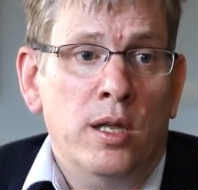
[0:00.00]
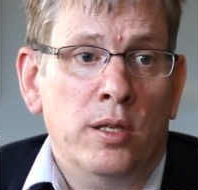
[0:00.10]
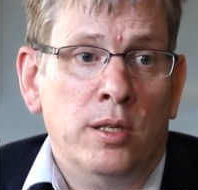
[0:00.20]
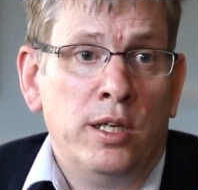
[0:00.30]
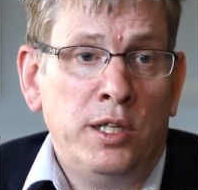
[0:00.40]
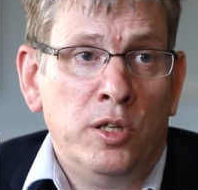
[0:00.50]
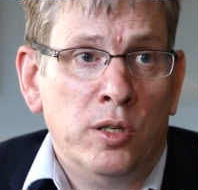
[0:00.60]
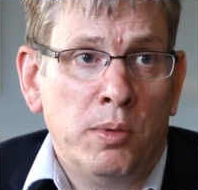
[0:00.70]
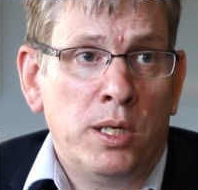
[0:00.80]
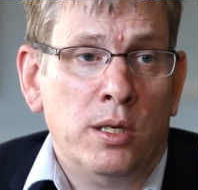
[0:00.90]
the
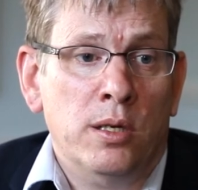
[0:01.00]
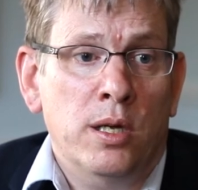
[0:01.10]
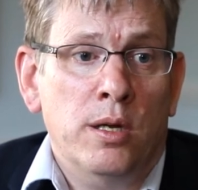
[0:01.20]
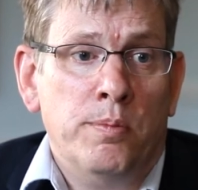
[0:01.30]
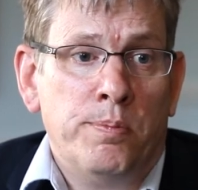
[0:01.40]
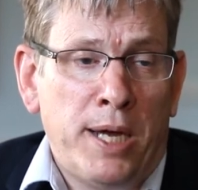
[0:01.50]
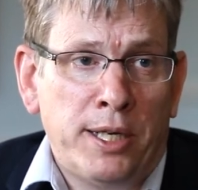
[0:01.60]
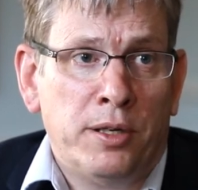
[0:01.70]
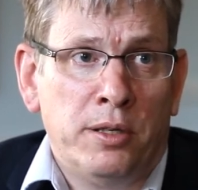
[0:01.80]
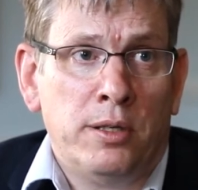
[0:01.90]
economic
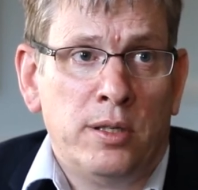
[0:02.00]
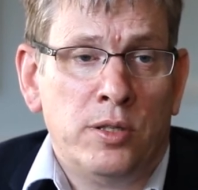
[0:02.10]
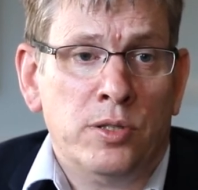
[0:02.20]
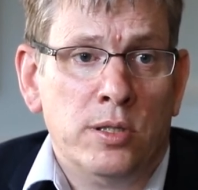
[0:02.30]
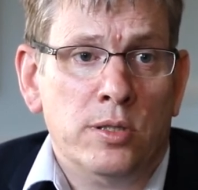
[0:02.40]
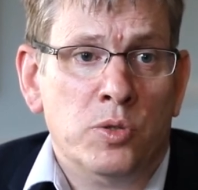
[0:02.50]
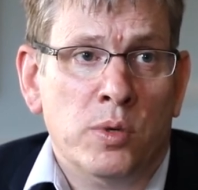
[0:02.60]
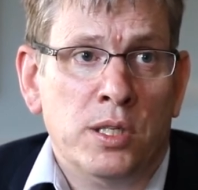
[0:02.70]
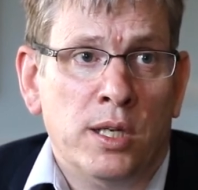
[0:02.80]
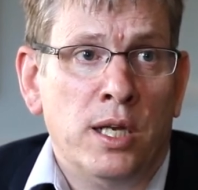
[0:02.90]
pattern in
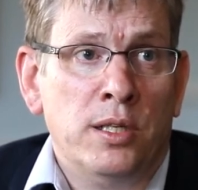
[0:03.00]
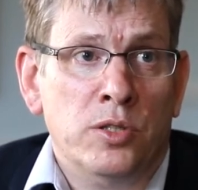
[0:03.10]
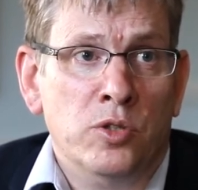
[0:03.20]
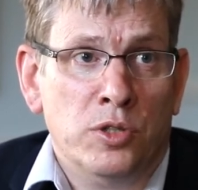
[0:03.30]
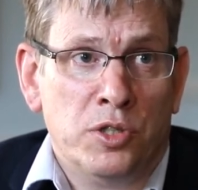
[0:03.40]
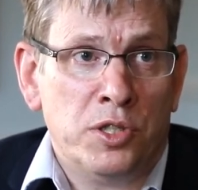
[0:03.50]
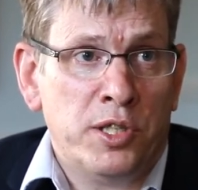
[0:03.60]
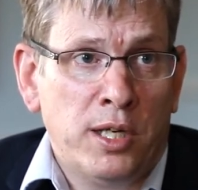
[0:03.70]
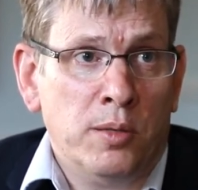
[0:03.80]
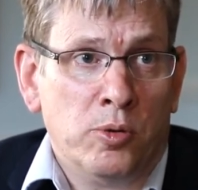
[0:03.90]
Swaziland is not
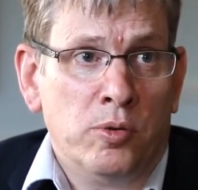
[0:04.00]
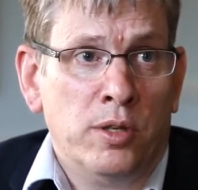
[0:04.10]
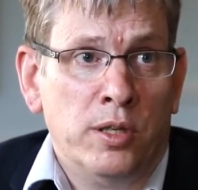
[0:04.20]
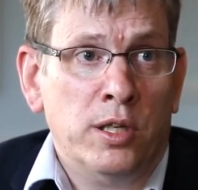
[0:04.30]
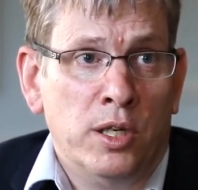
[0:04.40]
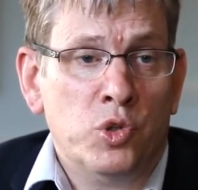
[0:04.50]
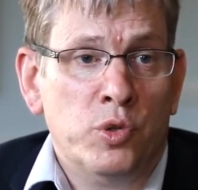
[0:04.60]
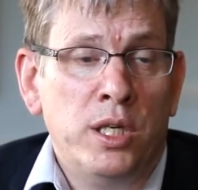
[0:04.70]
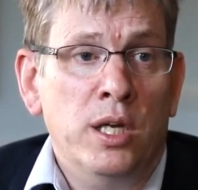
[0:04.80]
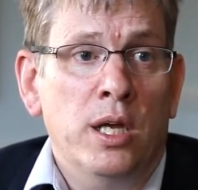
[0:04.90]
sustainable, that the
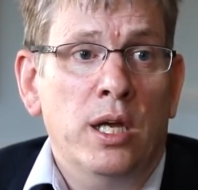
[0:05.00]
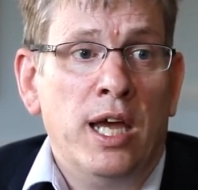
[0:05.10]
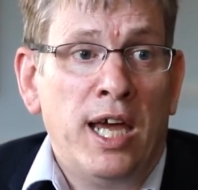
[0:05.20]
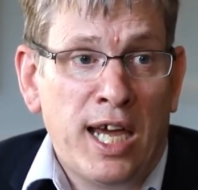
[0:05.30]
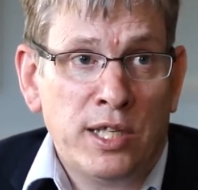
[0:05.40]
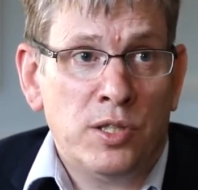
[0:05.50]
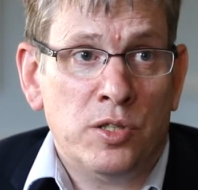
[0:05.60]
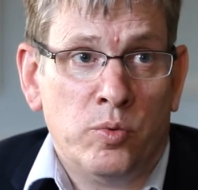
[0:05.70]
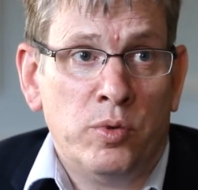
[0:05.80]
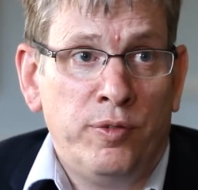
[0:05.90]
country has
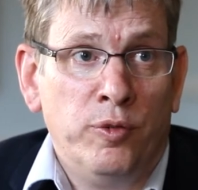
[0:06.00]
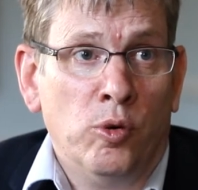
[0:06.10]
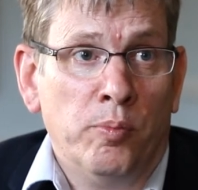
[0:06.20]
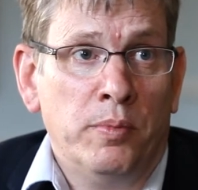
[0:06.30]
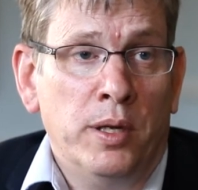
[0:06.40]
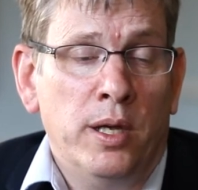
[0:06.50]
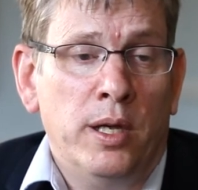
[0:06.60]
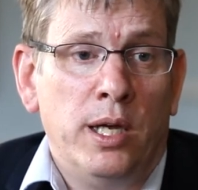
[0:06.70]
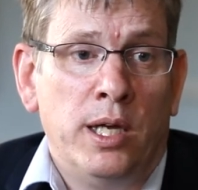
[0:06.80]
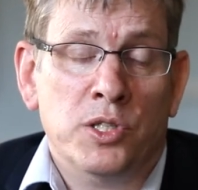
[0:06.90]
to reform.
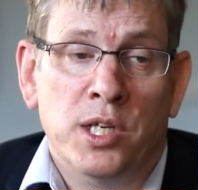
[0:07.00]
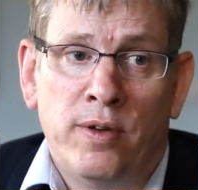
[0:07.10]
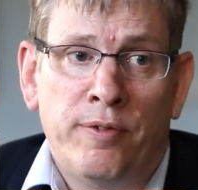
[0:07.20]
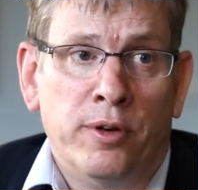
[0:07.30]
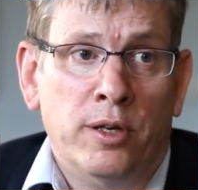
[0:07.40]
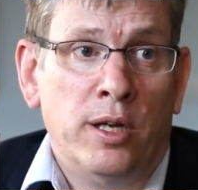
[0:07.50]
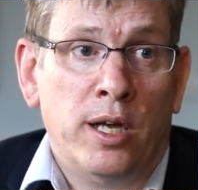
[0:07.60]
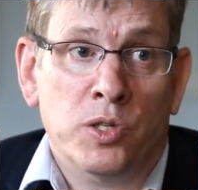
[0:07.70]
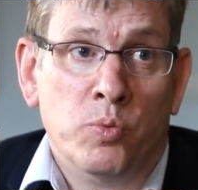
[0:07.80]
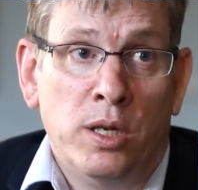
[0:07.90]
And South Africa,
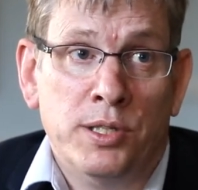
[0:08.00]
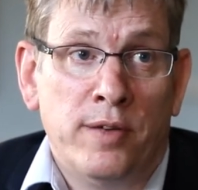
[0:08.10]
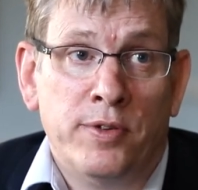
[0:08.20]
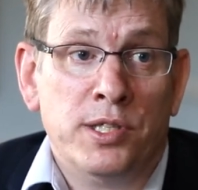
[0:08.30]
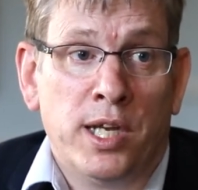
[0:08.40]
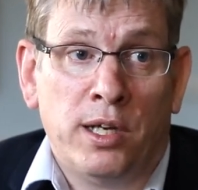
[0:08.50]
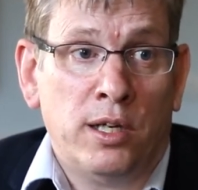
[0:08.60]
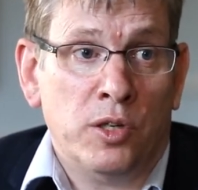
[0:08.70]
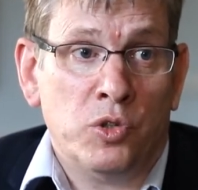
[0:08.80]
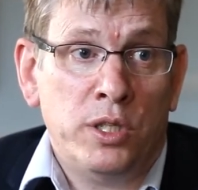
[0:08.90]
as well as other SADC
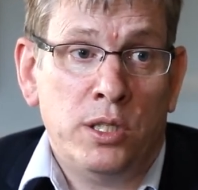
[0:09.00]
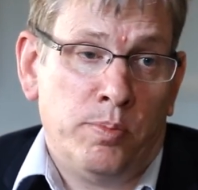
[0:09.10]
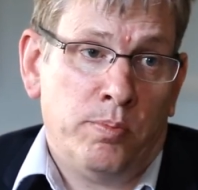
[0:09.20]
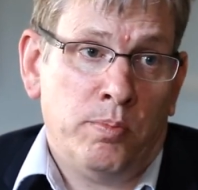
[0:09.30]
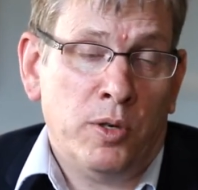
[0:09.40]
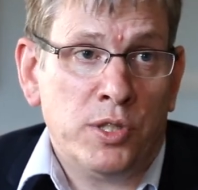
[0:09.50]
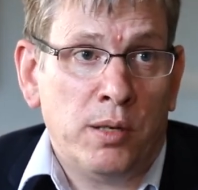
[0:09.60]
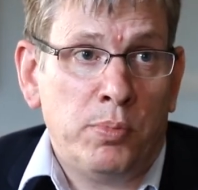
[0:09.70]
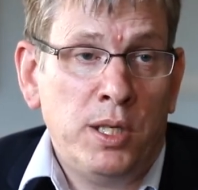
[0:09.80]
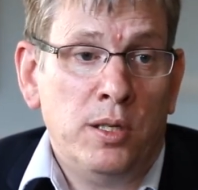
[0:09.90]
countries,
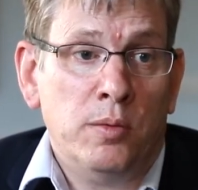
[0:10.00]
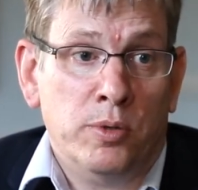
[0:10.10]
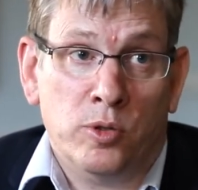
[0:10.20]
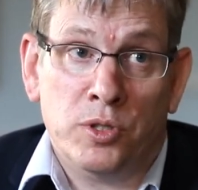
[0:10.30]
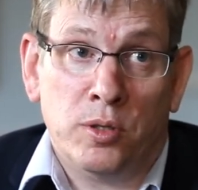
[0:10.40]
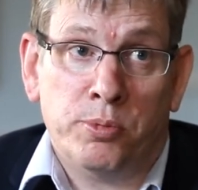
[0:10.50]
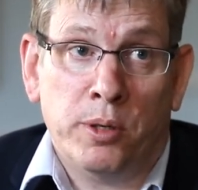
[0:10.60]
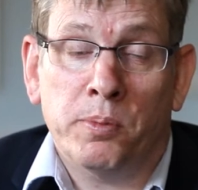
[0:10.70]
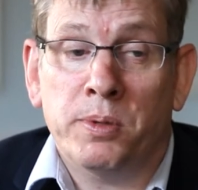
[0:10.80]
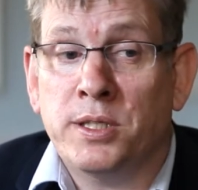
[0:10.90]
Mozambique, but also
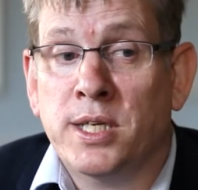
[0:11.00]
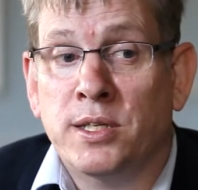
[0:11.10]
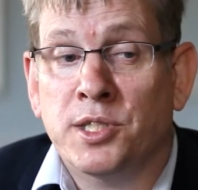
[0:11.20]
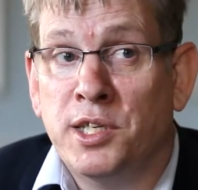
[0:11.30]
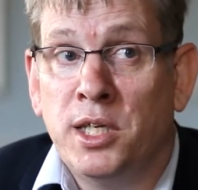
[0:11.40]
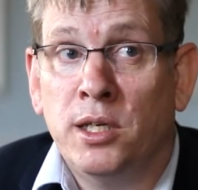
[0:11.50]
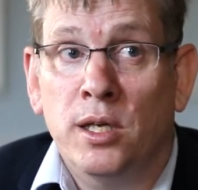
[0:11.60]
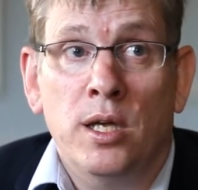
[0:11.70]
probably Tanzania,